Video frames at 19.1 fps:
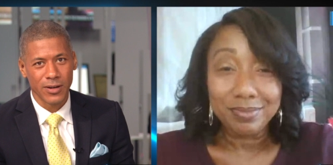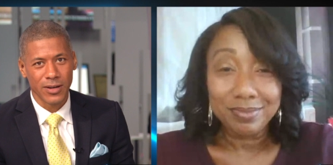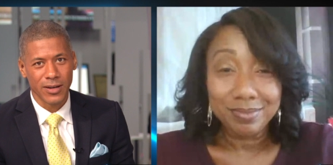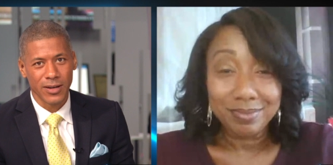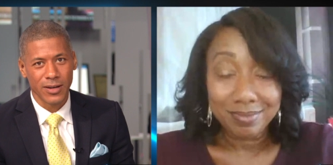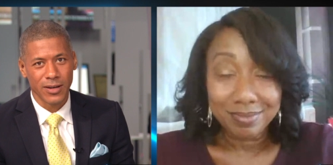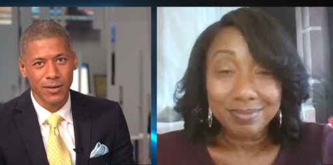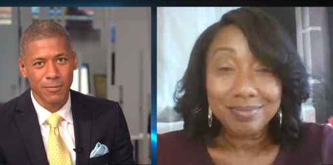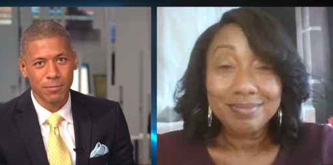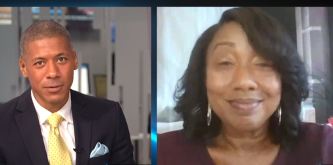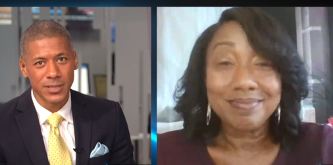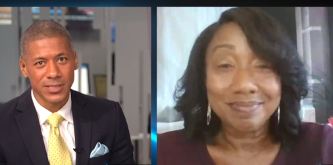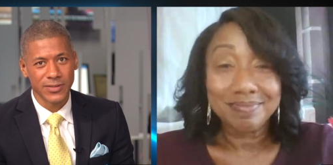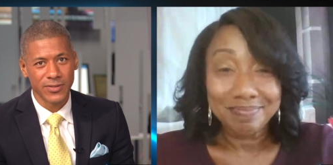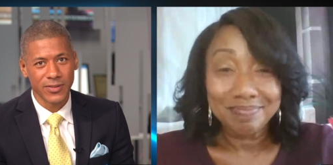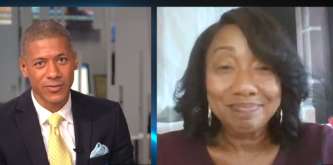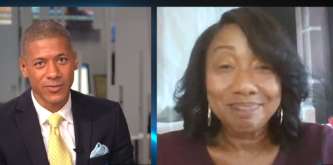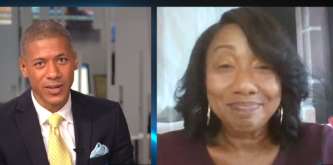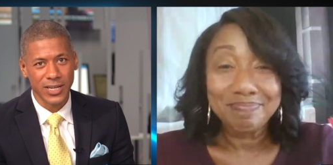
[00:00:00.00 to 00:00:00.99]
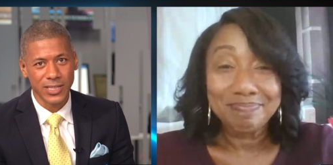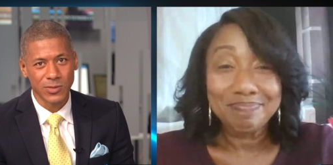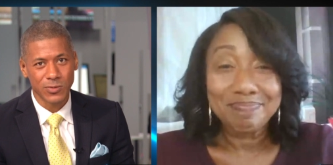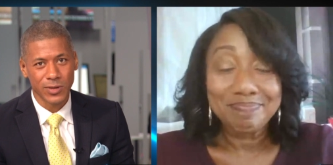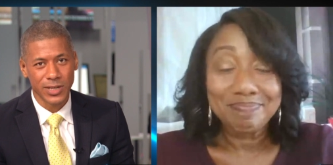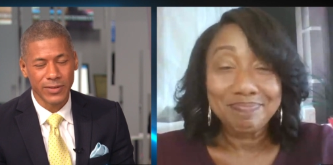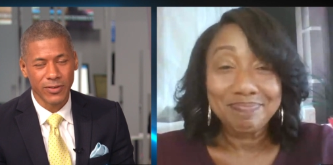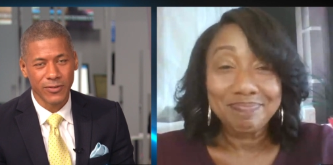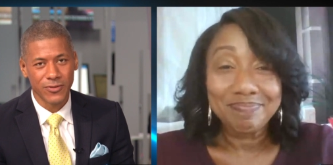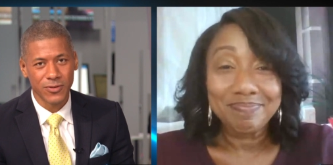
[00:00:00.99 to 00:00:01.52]
Speaker 1: uh, piece of advice. We
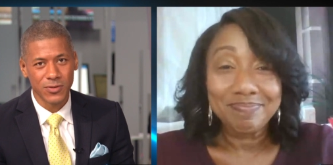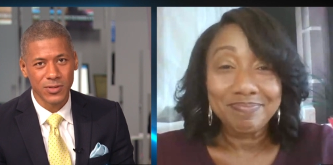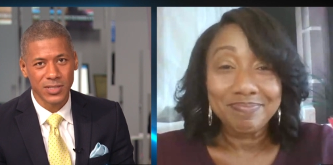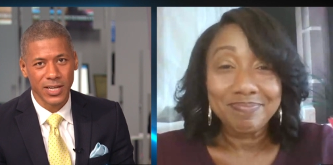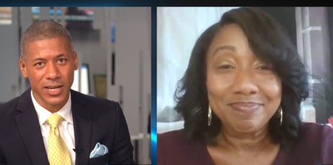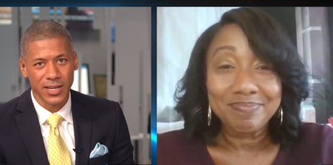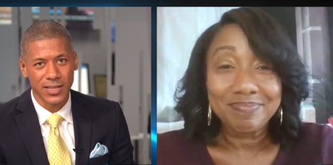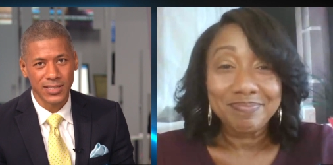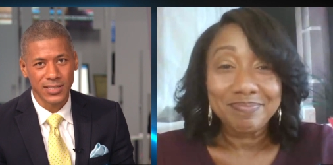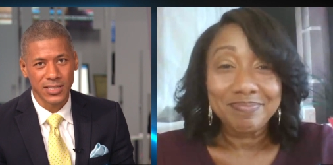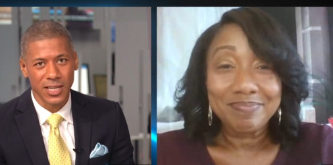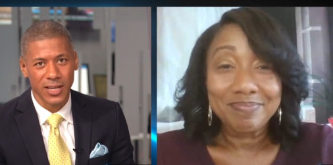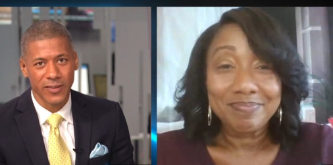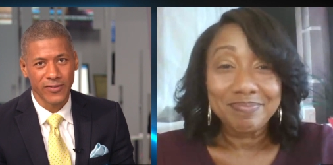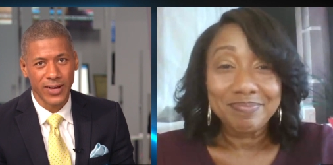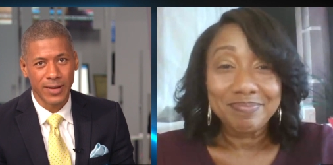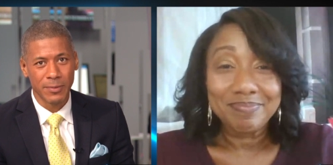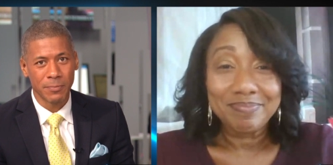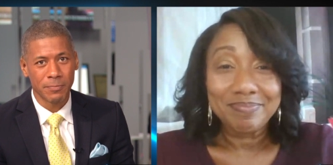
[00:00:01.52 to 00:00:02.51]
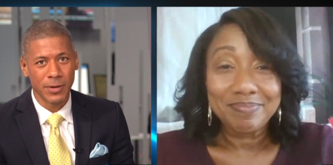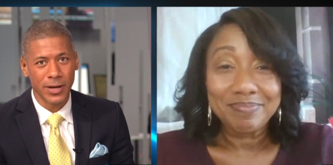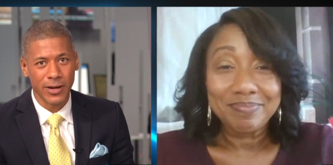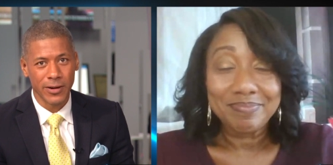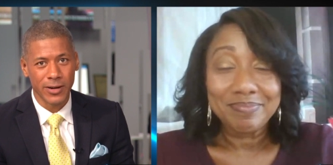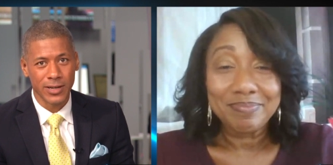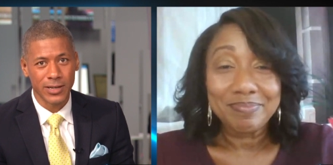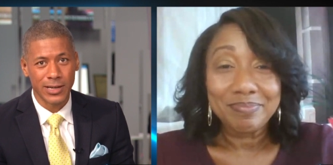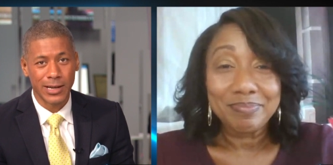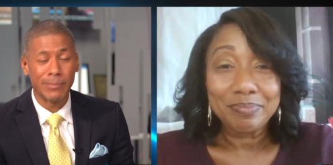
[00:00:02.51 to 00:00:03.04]
only have a few seconds left. I'm a
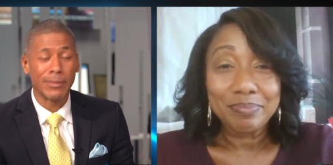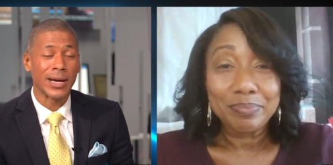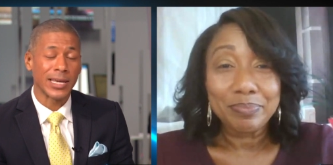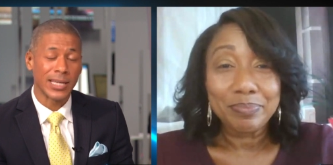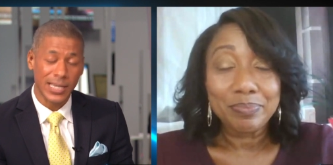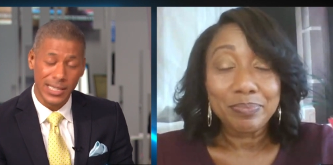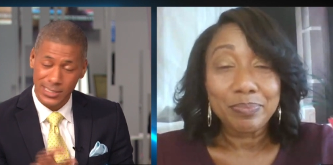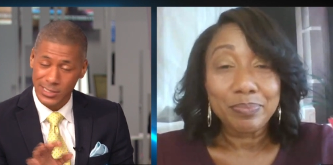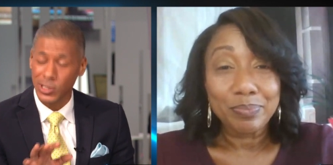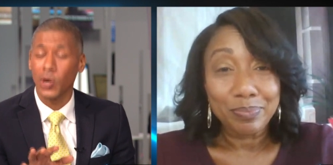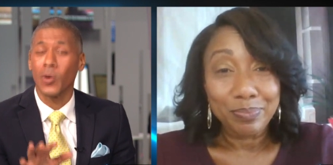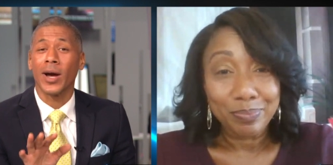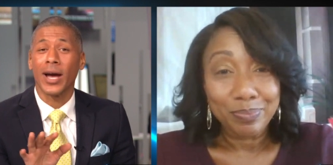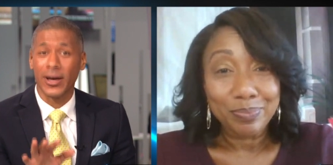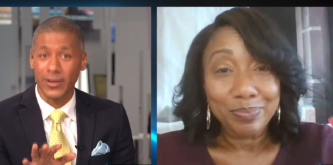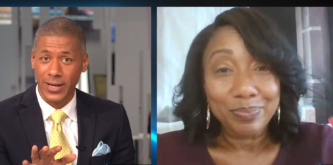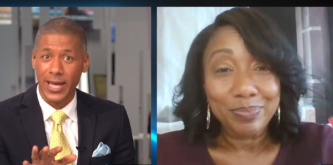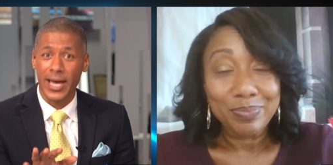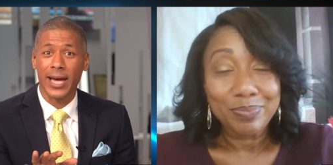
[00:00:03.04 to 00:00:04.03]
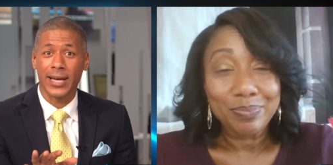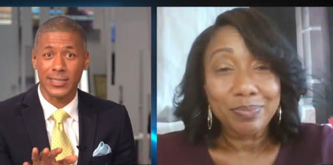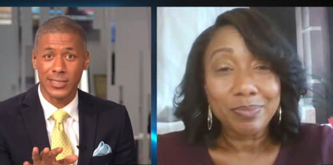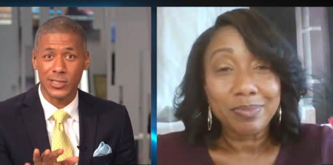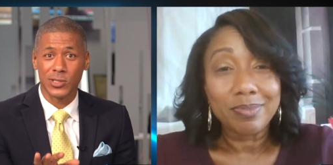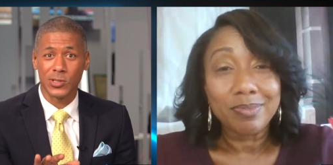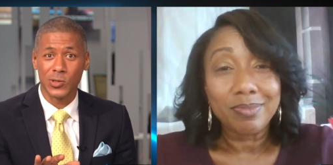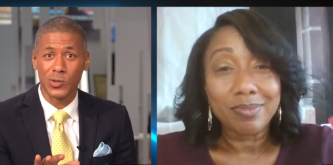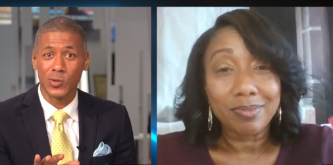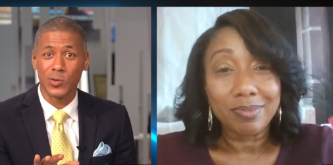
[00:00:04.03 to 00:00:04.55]
parent, and my kids know how to act in
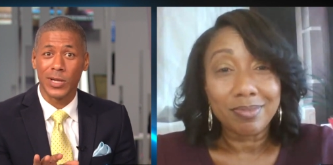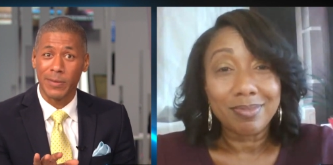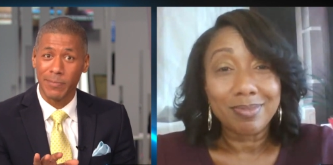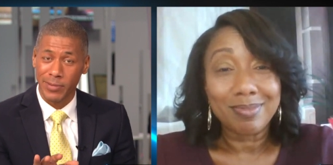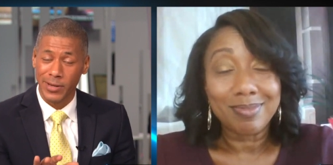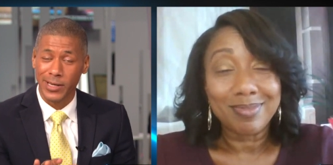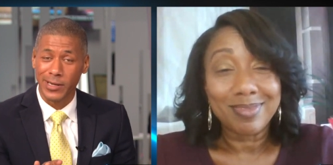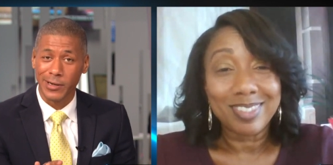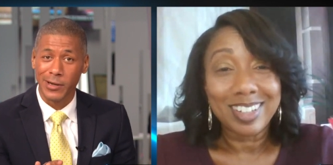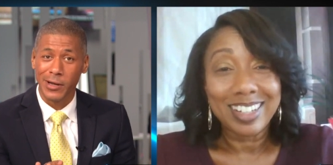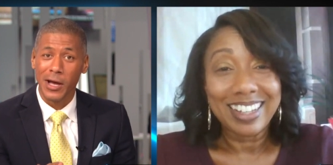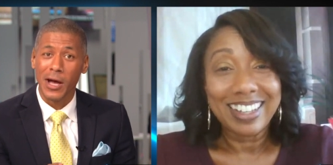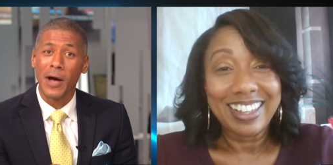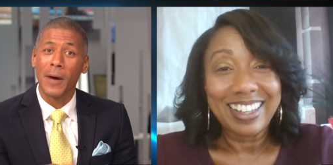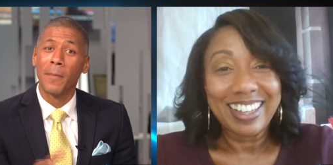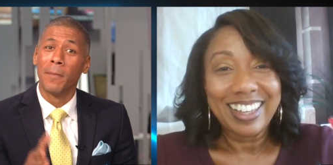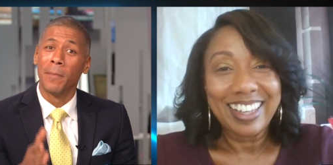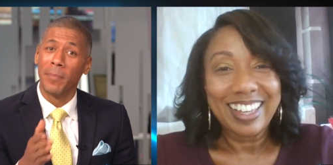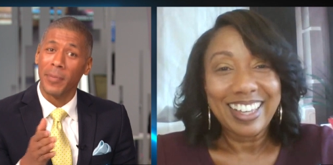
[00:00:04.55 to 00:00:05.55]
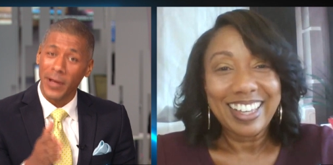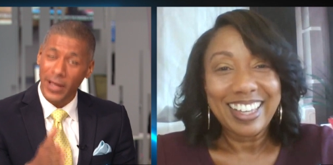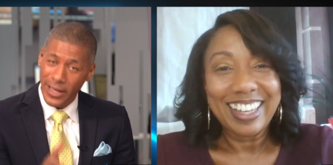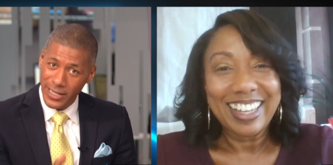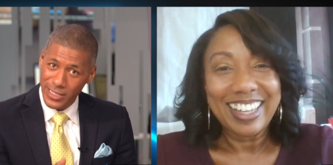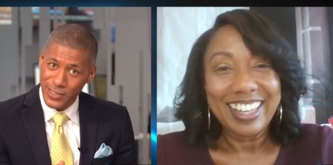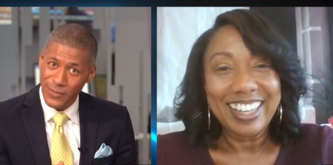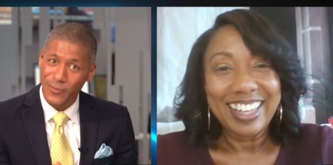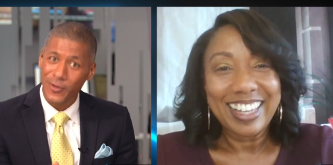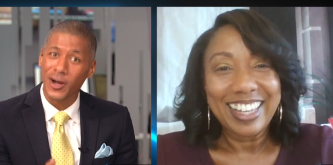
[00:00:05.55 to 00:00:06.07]
school. They better.
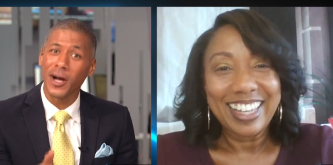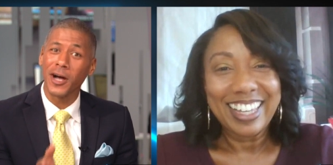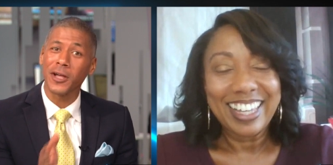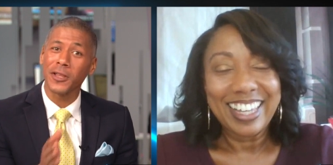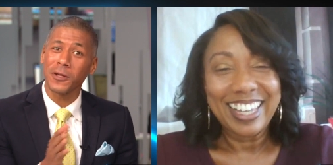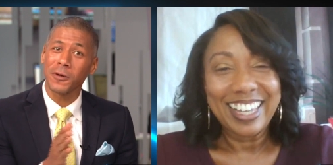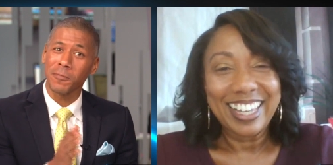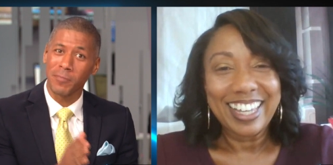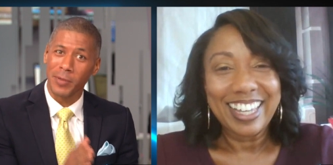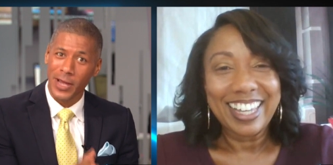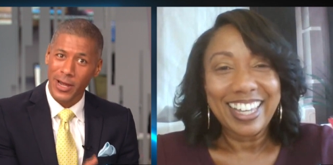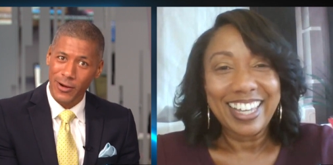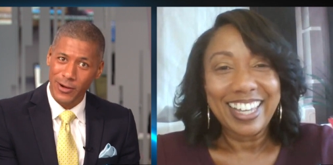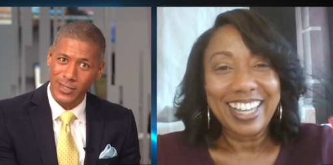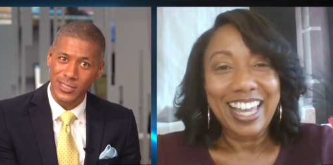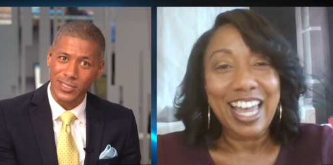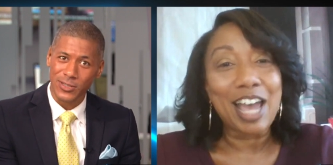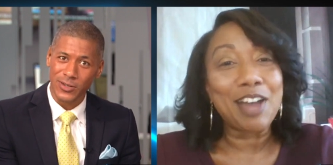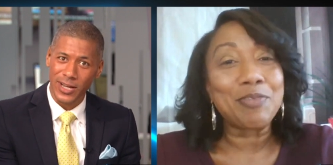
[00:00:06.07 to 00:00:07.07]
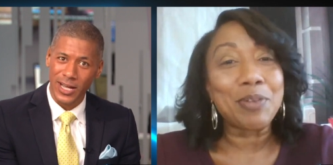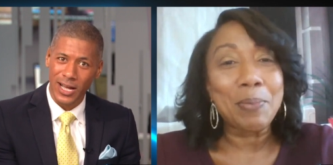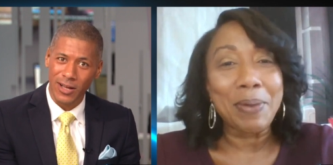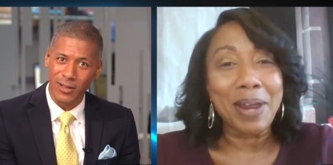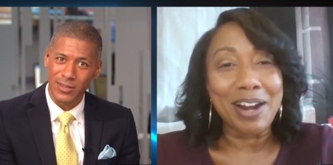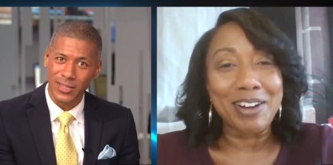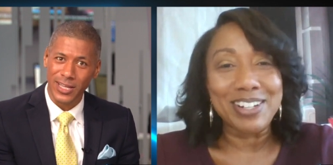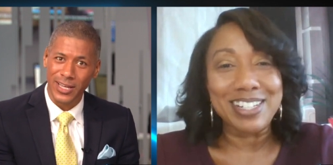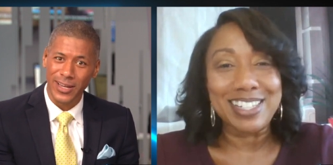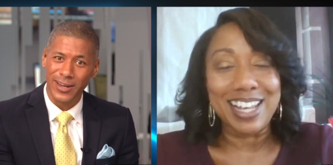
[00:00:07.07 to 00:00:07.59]
But for other parents that are Every
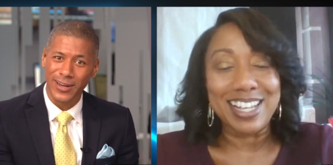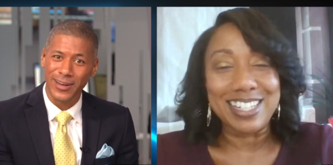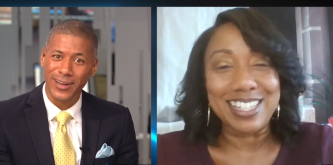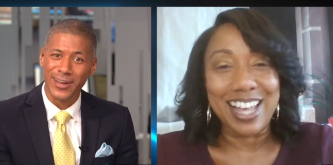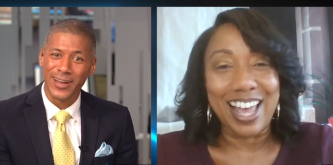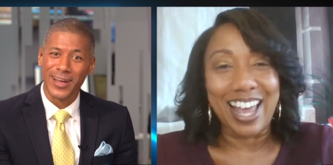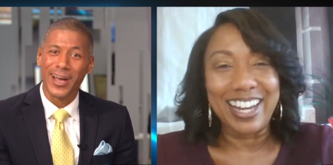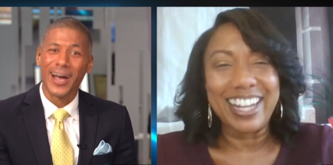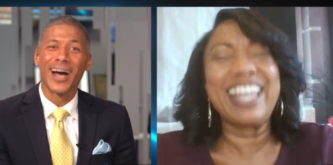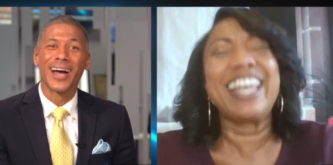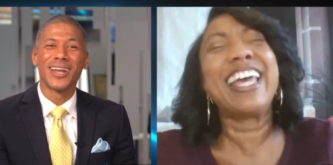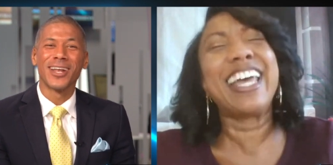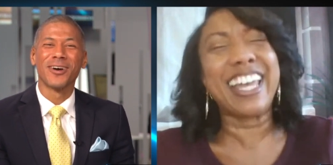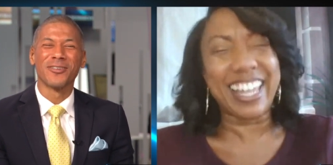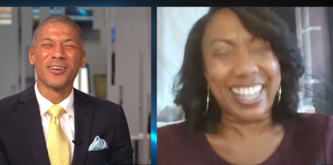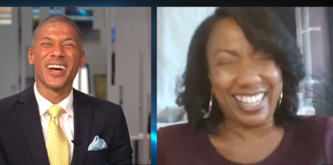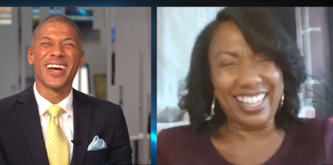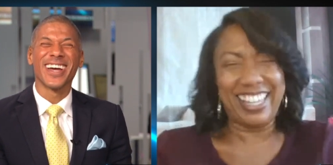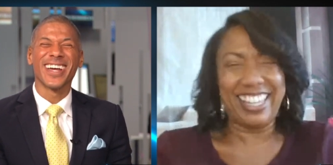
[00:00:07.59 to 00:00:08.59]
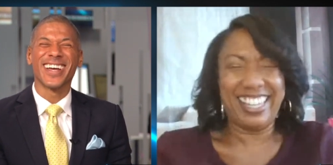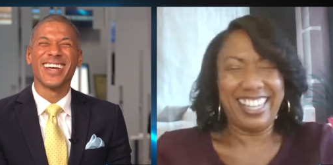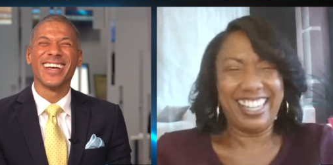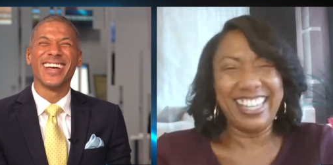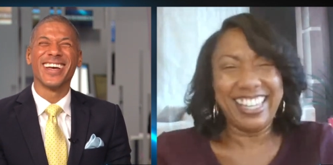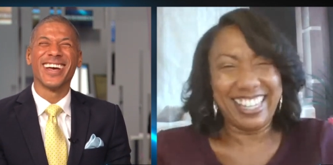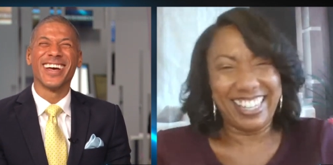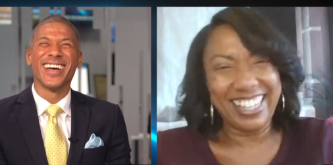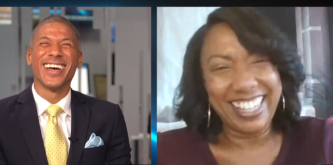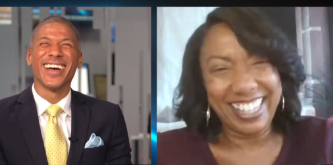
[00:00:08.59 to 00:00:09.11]
out there, I know,
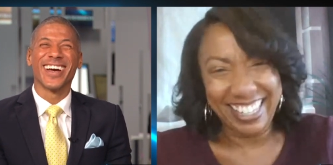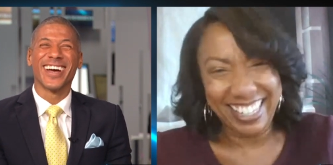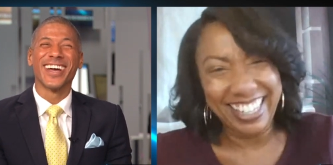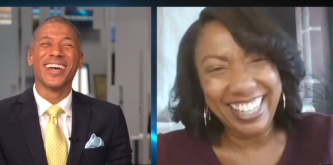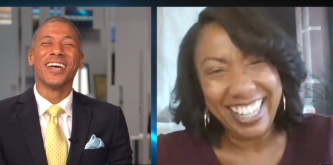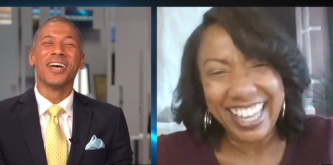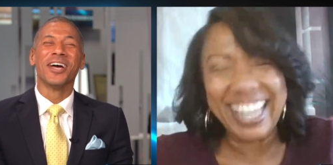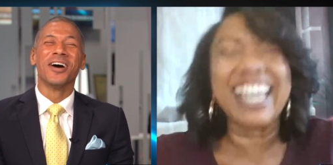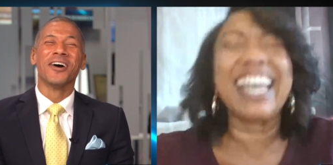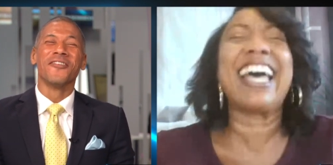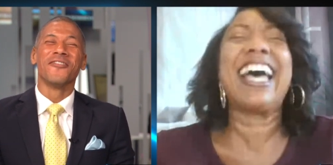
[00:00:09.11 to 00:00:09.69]
right?